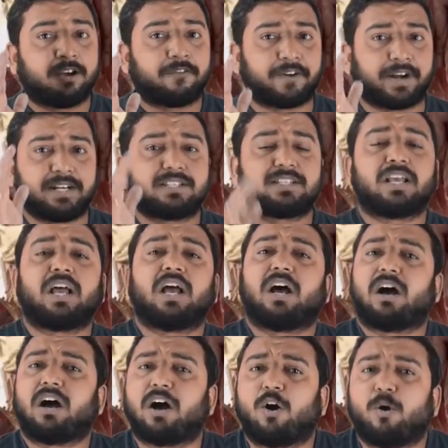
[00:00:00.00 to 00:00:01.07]
Friends,
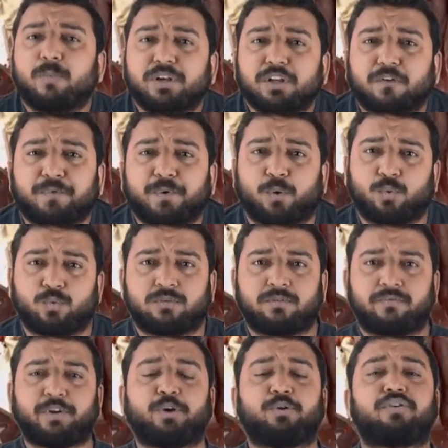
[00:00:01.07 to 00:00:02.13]
how many of you,
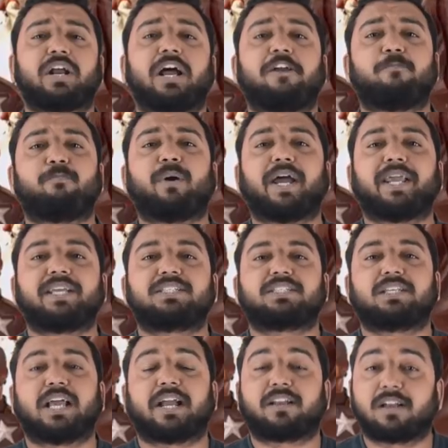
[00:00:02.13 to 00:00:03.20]
when you drive
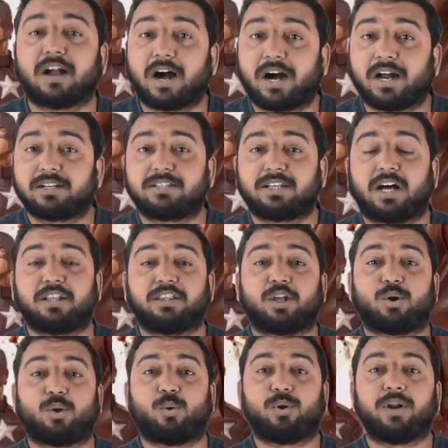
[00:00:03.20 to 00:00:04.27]
bikes, cars on
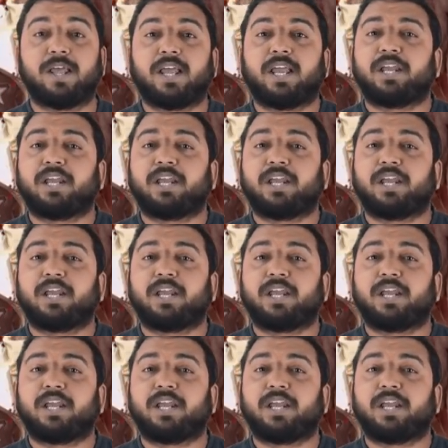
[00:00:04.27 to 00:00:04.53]
the road,